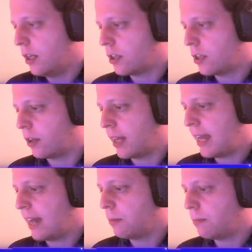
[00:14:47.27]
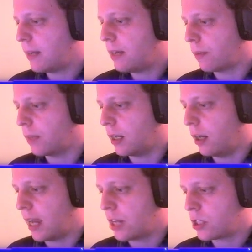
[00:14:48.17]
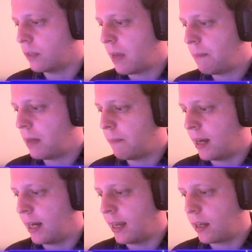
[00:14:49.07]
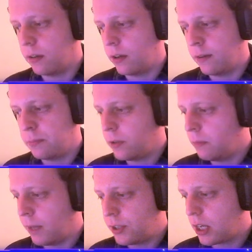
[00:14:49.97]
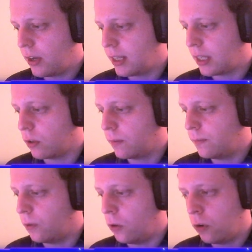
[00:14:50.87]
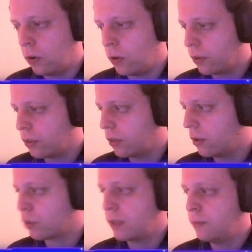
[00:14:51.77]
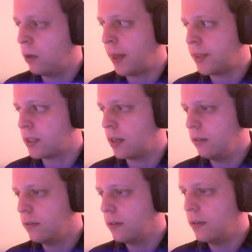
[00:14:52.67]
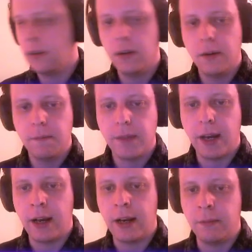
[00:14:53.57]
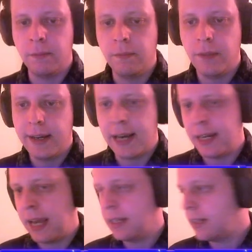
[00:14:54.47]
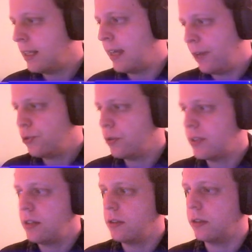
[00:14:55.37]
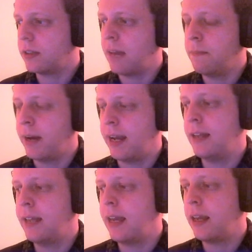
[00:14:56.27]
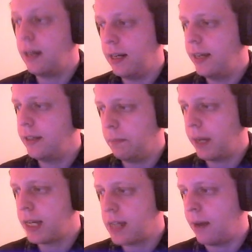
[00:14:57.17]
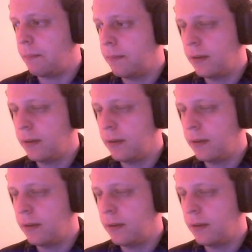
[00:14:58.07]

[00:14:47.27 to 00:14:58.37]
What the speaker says: So they had to flee from the location maybe about like a few months ago. I think it was 3-4 months ago. And then the actual Sentinels came by and they cleared the place up.